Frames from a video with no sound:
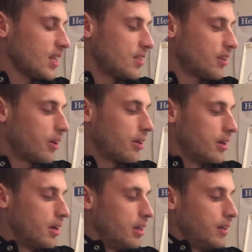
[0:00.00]
So
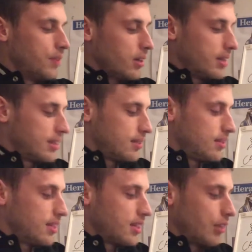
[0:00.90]
you've got this
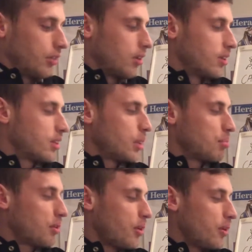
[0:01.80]
$600. So the
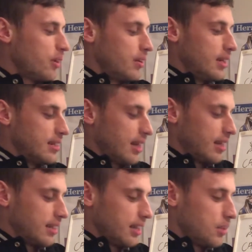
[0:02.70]
pro is that
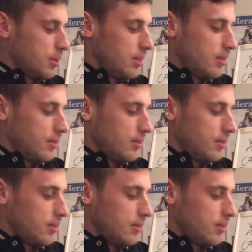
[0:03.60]
it's liquid.